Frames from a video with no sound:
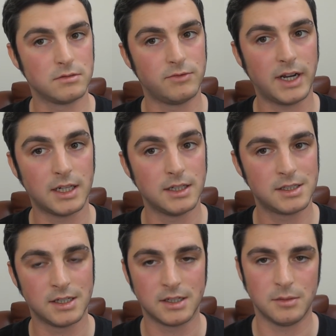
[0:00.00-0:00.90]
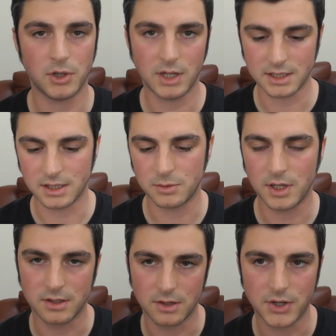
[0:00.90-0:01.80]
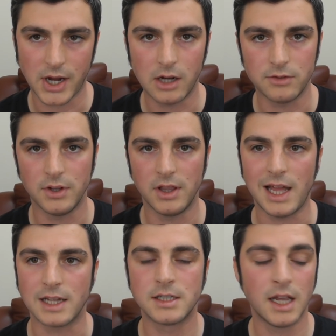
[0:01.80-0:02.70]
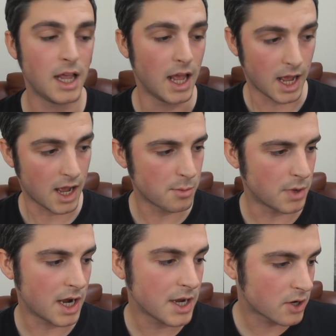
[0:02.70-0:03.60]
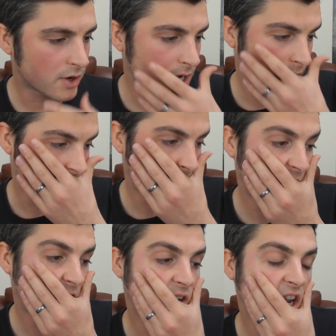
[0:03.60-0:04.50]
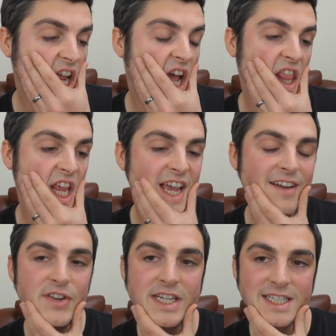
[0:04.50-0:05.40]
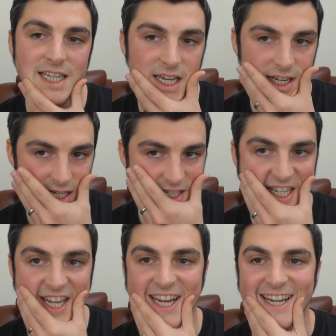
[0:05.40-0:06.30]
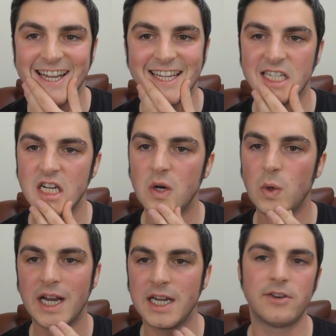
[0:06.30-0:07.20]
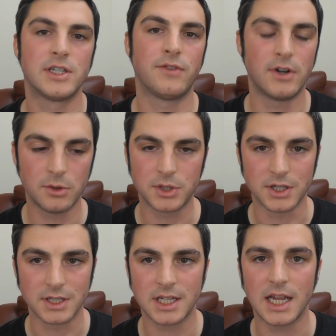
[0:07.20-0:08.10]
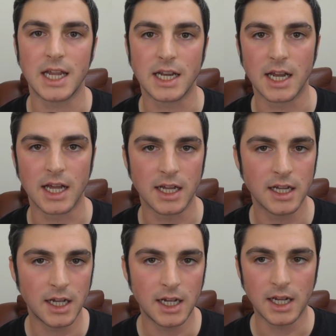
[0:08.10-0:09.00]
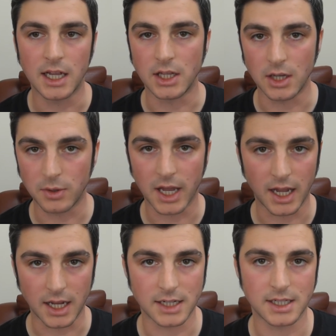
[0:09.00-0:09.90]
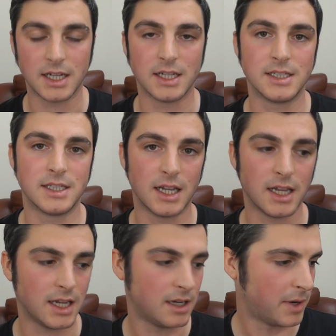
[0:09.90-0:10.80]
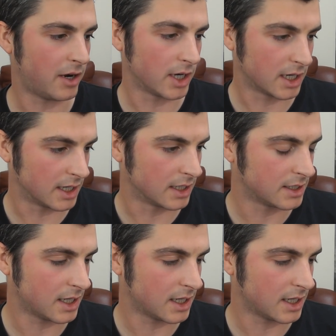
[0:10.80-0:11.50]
regular listener to the podcast as well, so shout out for that. I agree. The advocacy scene is nowhere near as ferocious in the UK as it is in America.